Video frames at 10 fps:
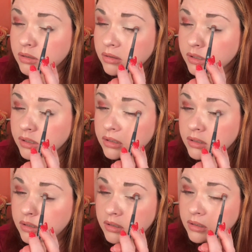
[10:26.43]
Okay,
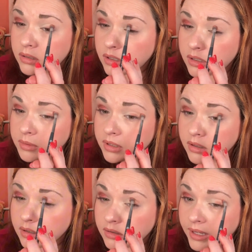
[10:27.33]
I'm
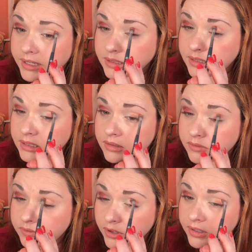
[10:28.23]
going to lightly,
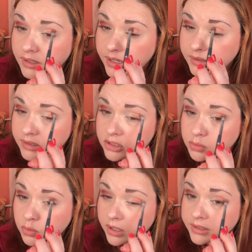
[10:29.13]
very lightly,
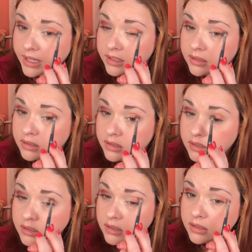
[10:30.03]
just work that
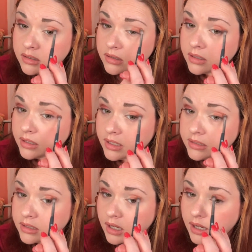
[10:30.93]

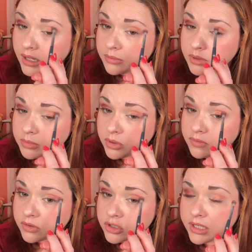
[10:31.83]
into the eye. What a
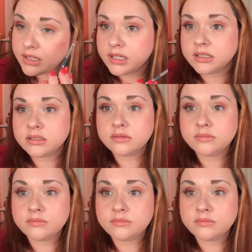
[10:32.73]
beautiful shade that is.